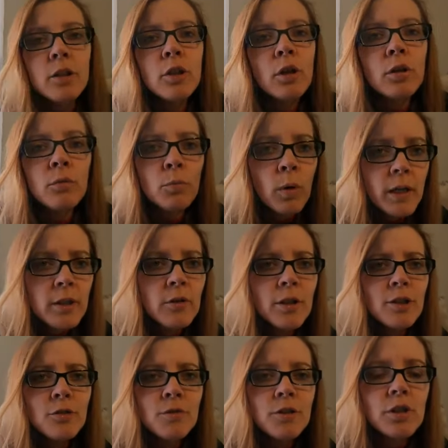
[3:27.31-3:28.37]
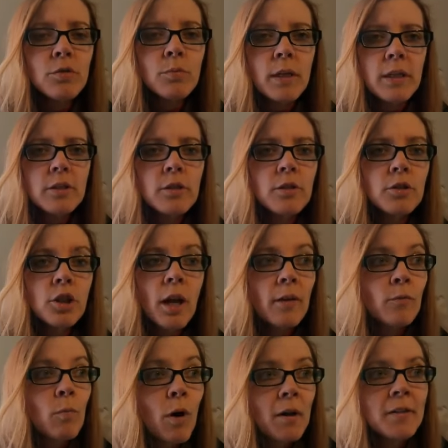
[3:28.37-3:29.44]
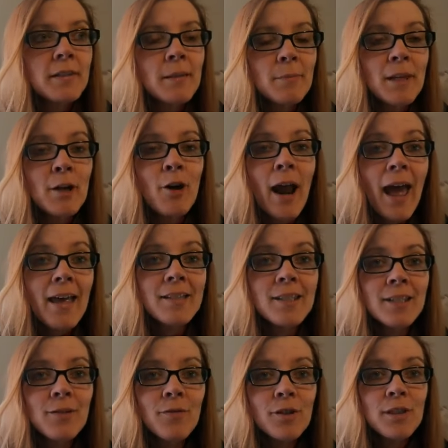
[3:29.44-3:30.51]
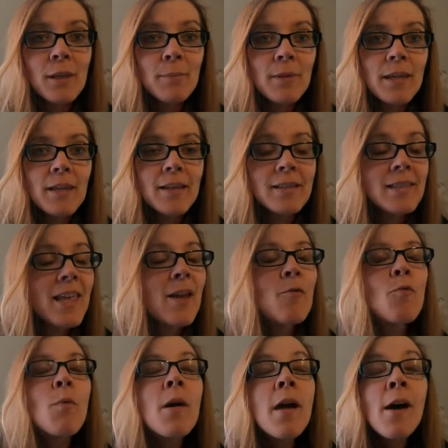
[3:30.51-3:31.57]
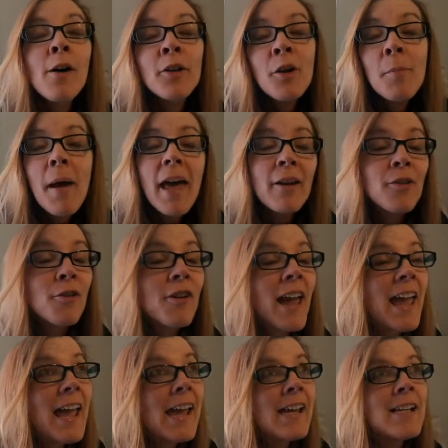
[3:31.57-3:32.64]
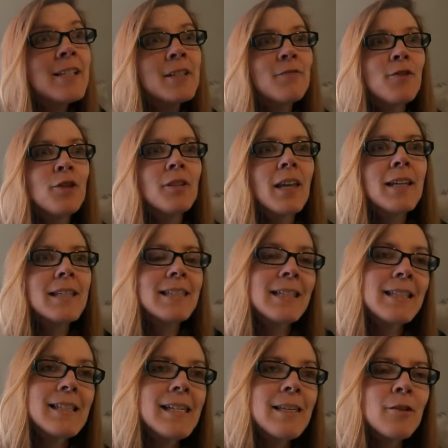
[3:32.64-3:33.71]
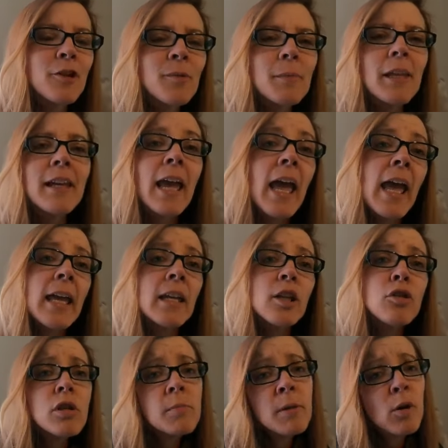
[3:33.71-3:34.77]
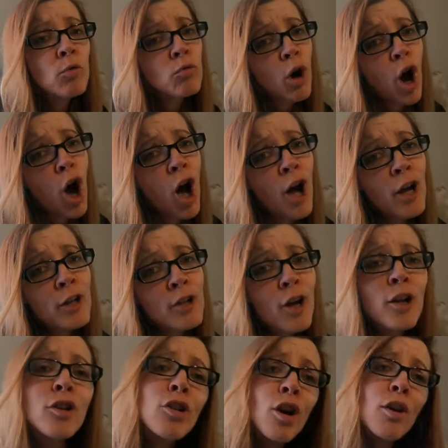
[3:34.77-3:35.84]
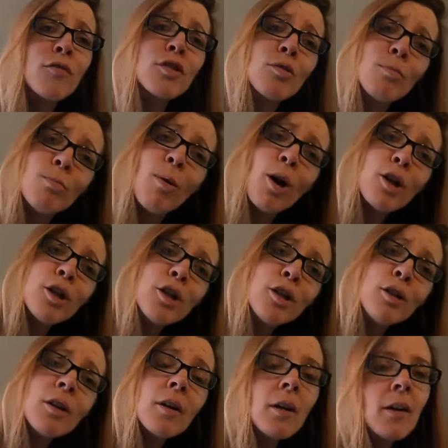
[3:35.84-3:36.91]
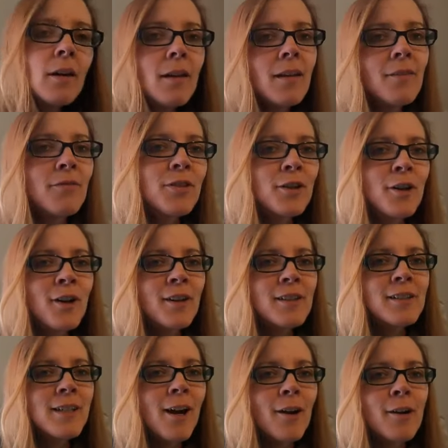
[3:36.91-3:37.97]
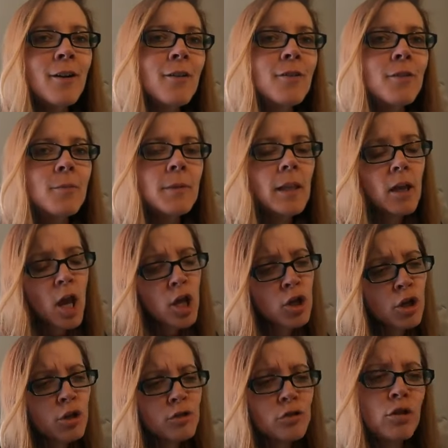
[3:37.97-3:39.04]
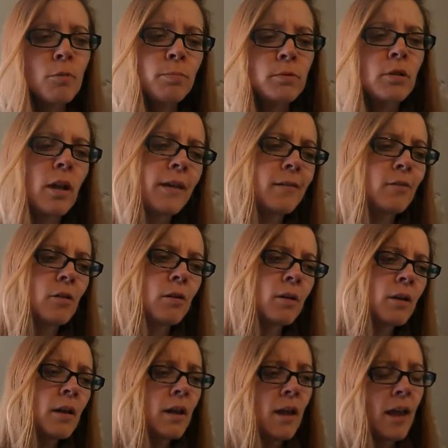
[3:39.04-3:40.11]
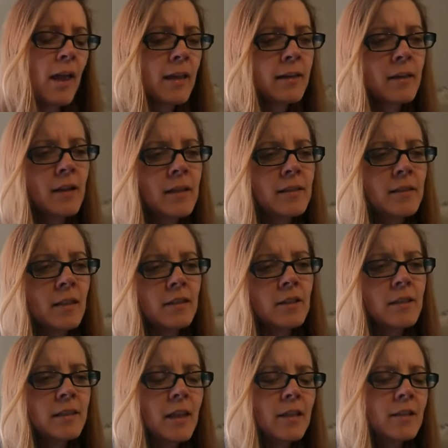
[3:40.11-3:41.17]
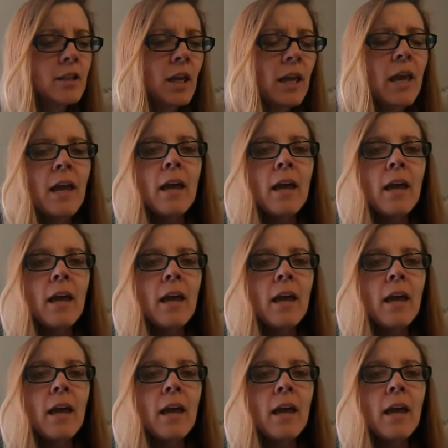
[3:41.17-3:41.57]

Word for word: you, what you can do is just wait till your child wants something or asks for something because they will, no matter their age. If they're like 16, they're gonna be like, hey, can you give me a ride? Hey, can I have some money? If they're younger, they're gonna be like, hey, can I stay up later? Hey, can I such and such?